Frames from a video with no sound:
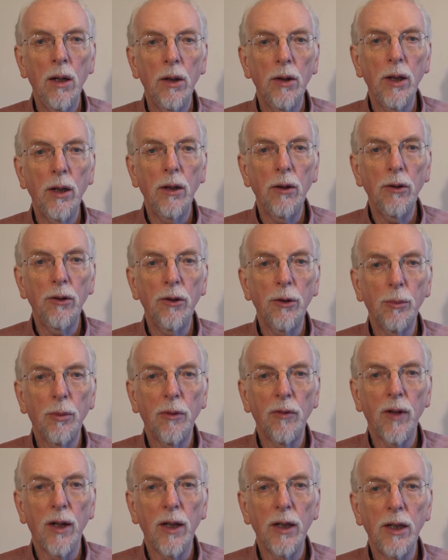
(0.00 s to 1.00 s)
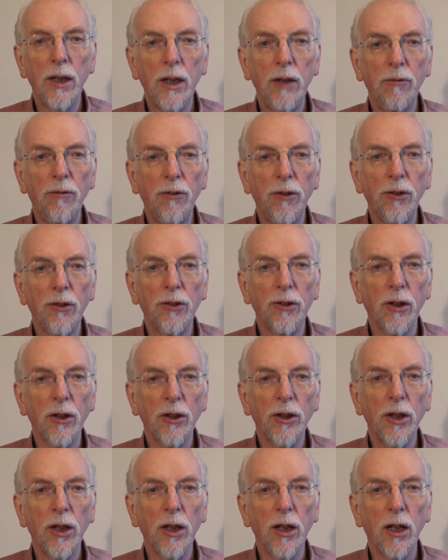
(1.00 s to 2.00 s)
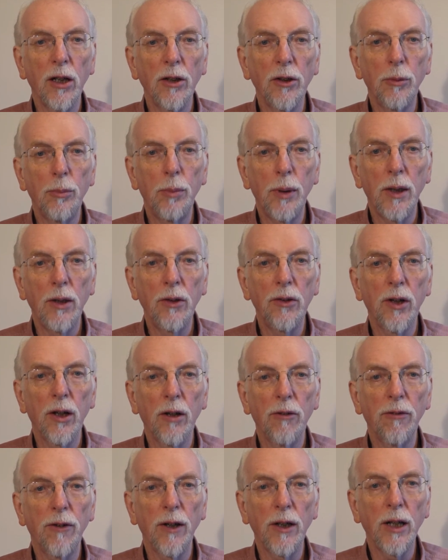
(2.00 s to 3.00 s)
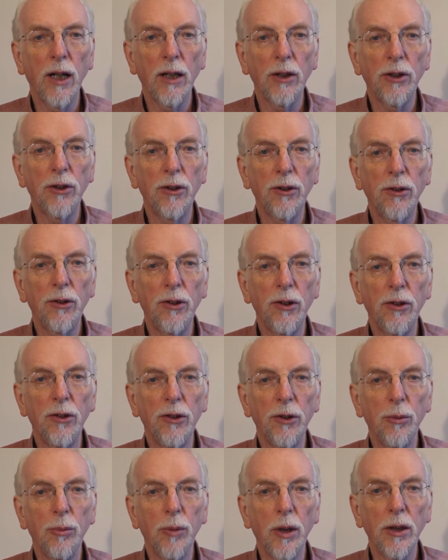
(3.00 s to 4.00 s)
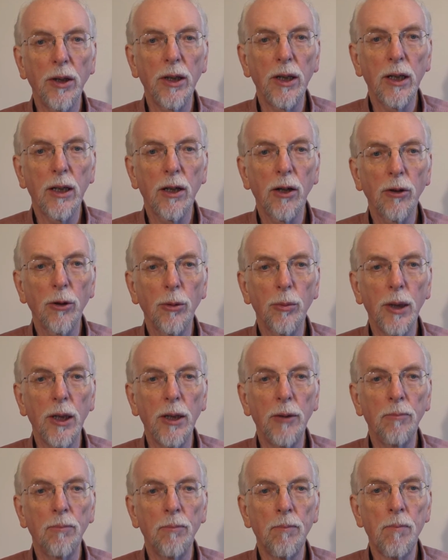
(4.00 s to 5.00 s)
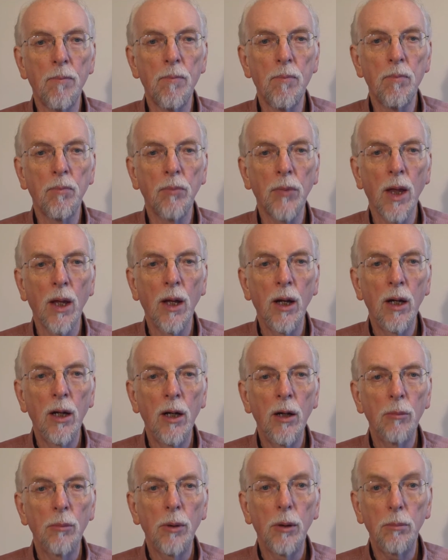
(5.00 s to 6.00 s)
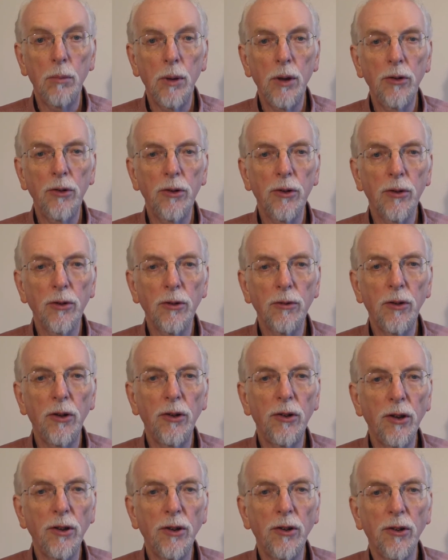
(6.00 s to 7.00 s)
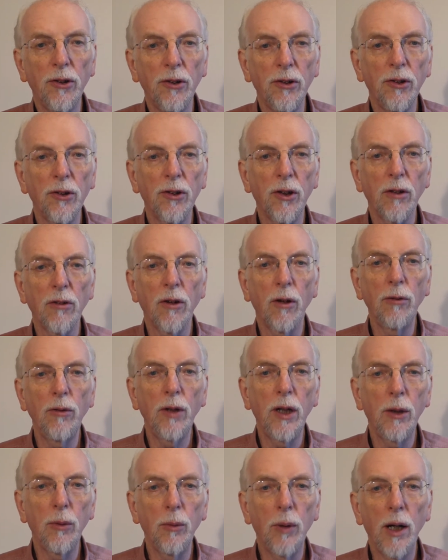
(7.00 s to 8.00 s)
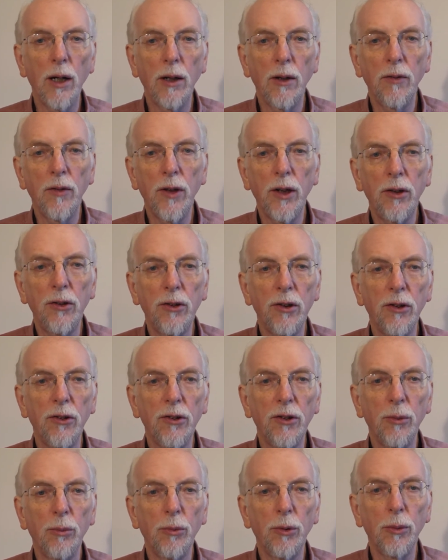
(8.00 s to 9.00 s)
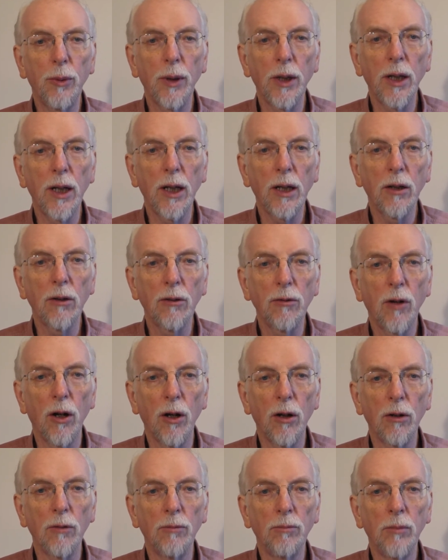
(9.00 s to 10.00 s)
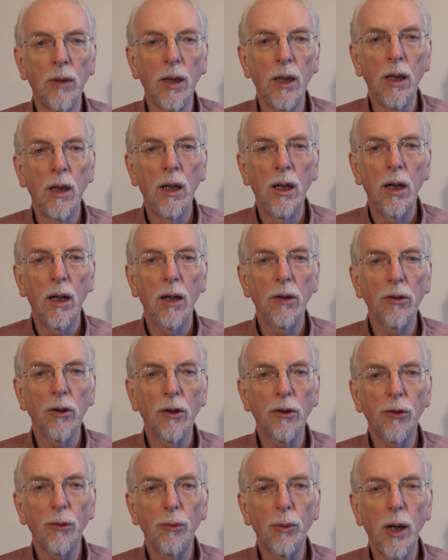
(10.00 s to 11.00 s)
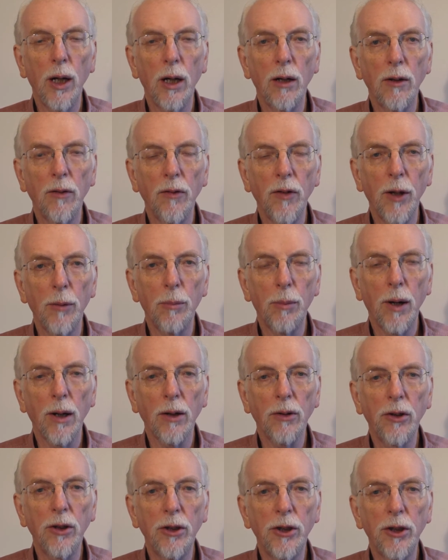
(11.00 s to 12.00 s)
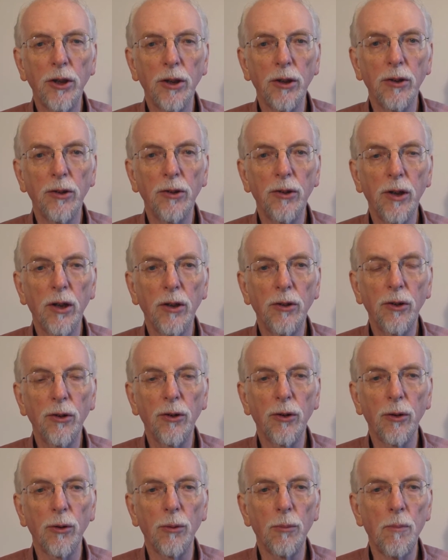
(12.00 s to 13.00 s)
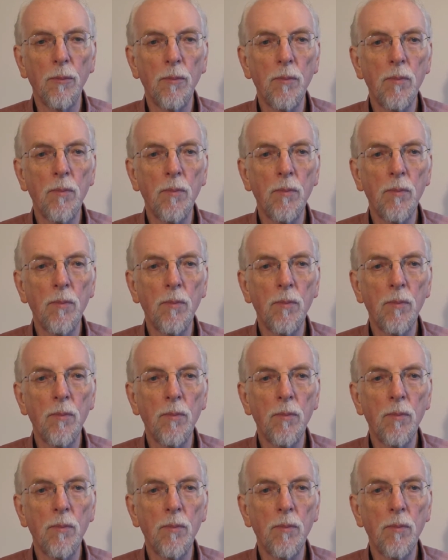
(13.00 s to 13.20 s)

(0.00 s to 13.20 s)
They also provide the infrastructure that underpins our financial system and the economy. But most ordinary citizens are only aware of these systems when they go wrong and not aware of their practitioners at all.